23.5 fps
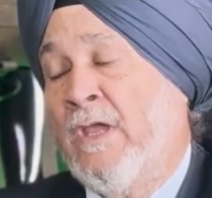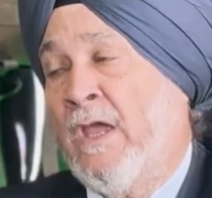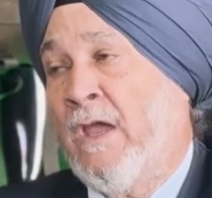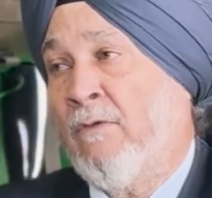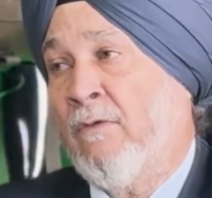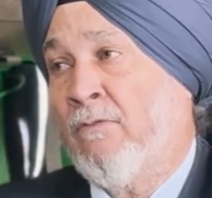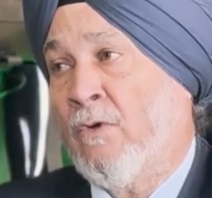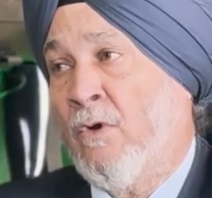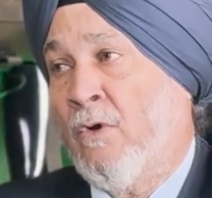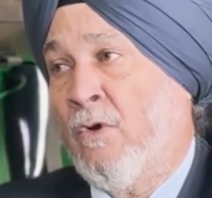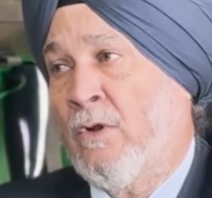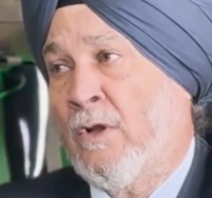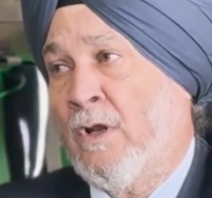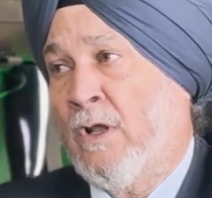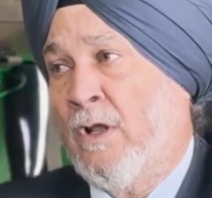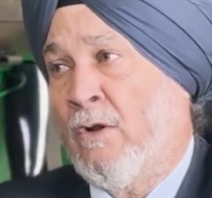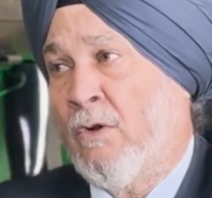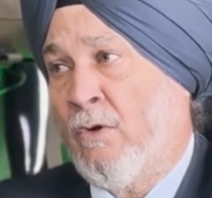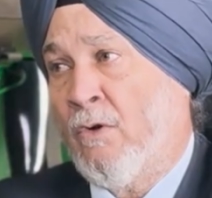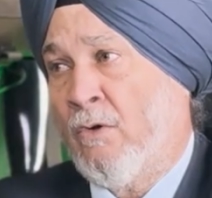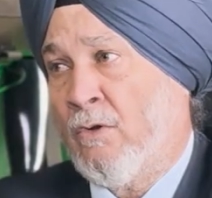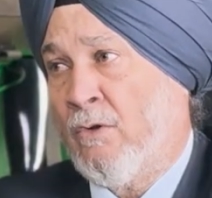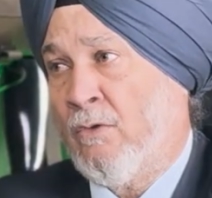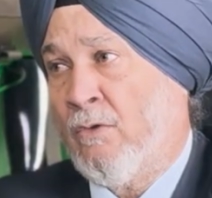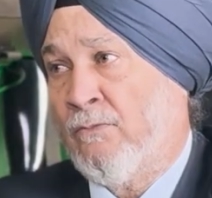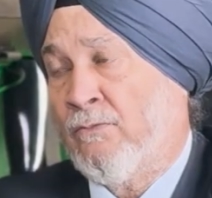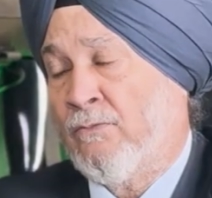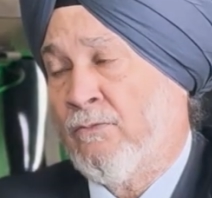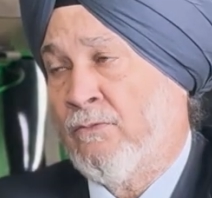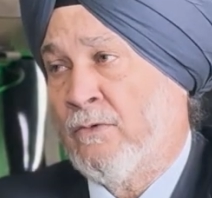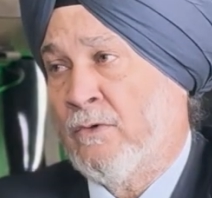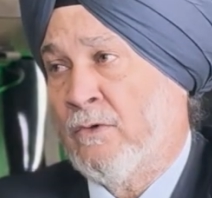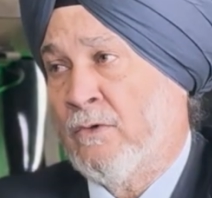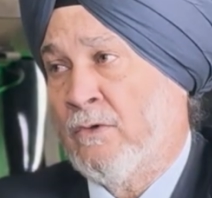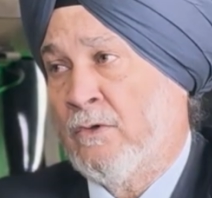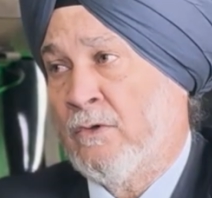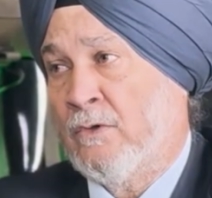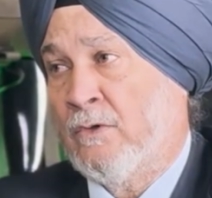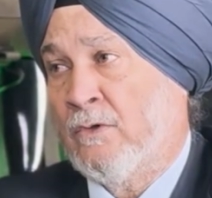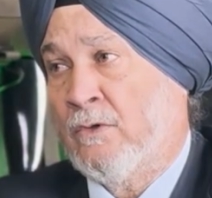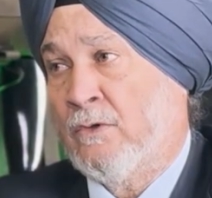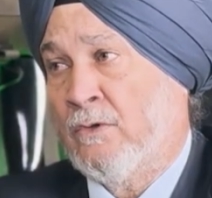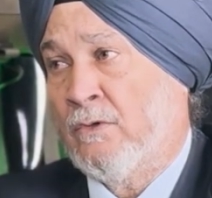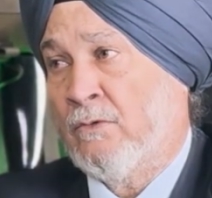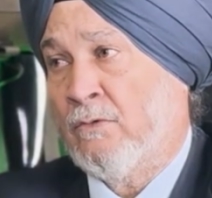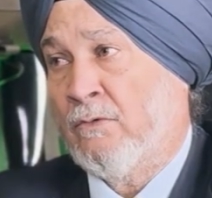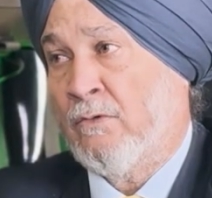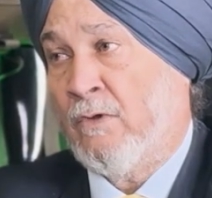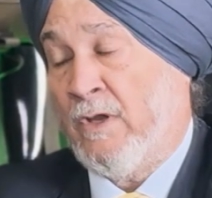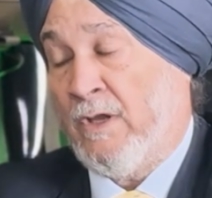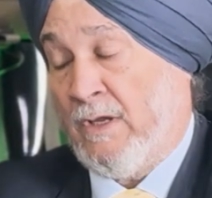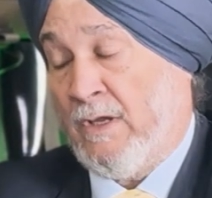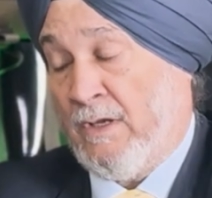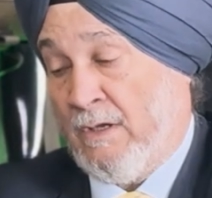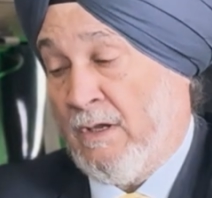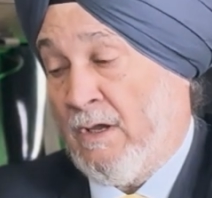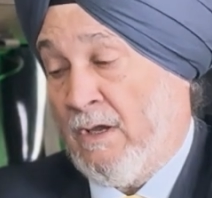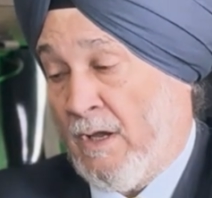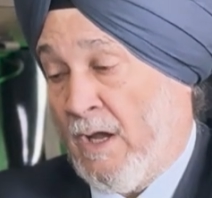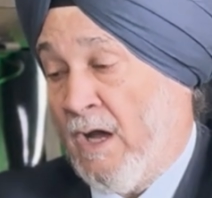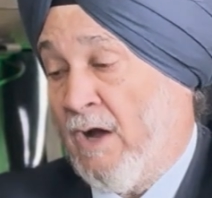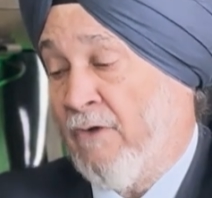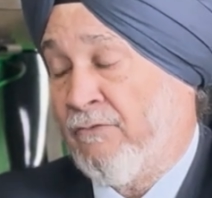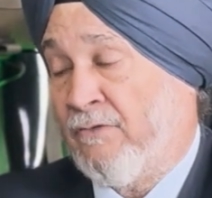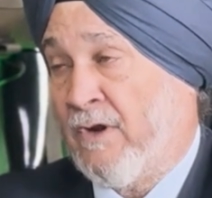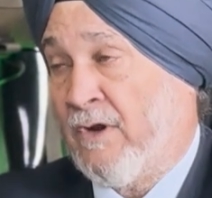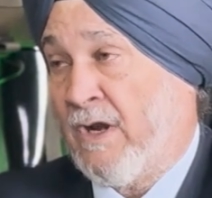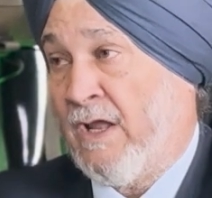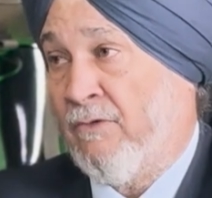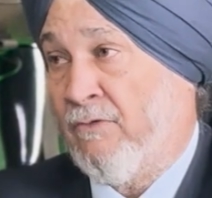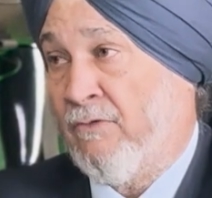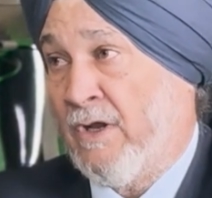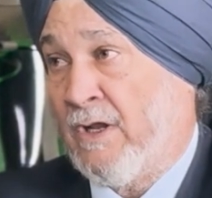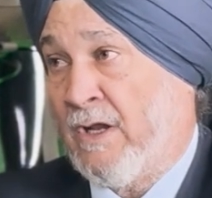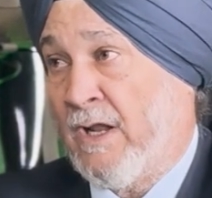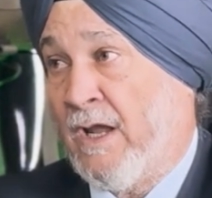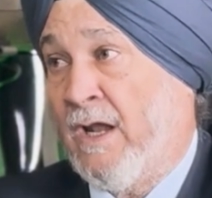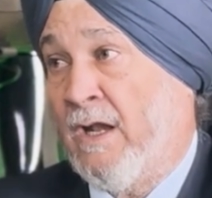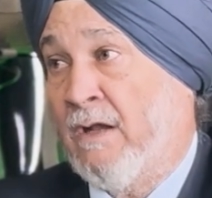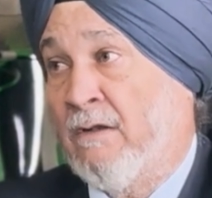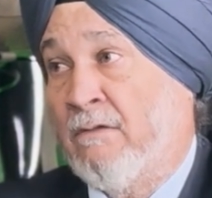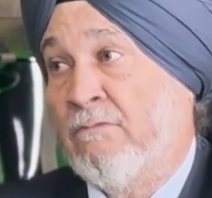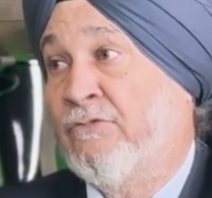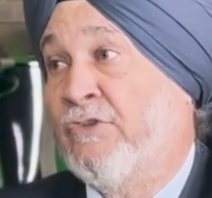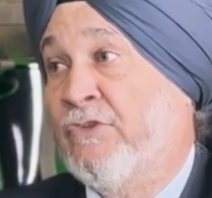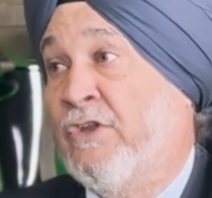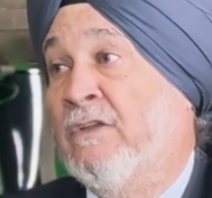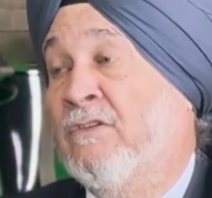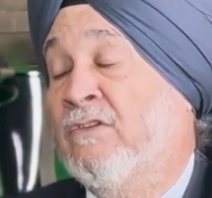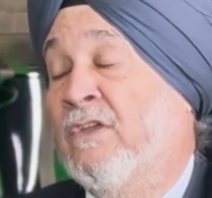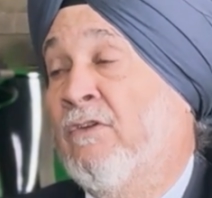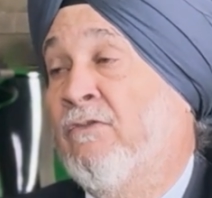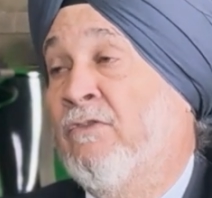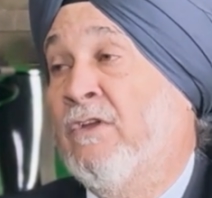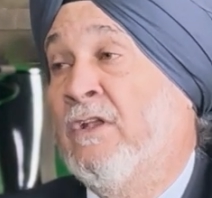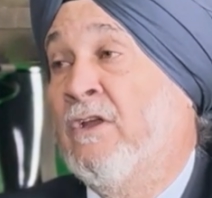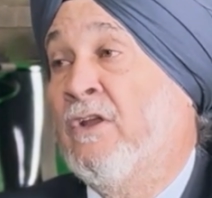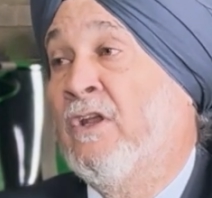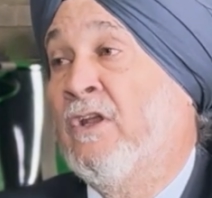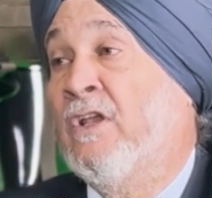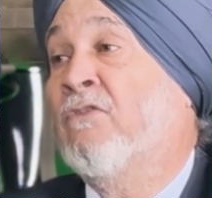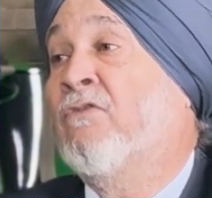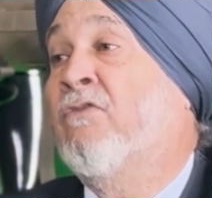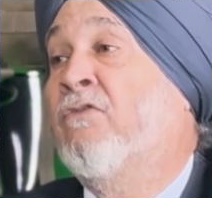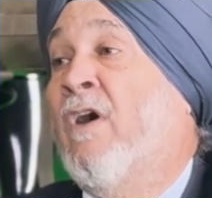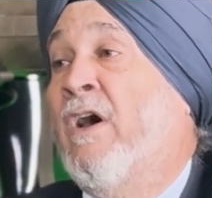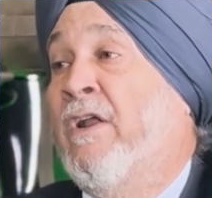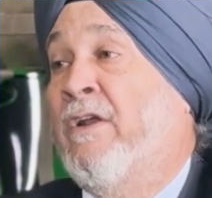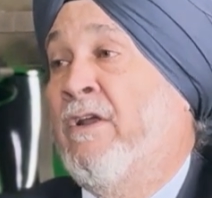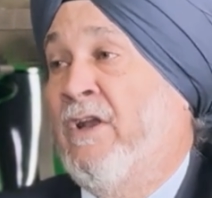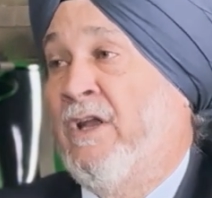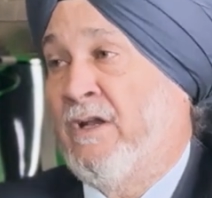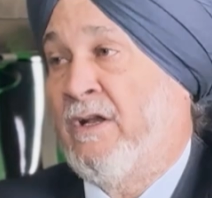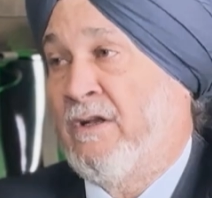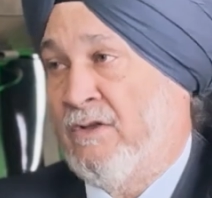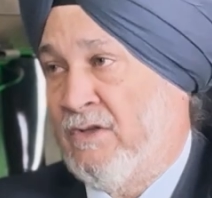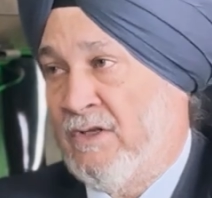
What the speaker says: have got a lot of, after I've retired, things have increased far greater.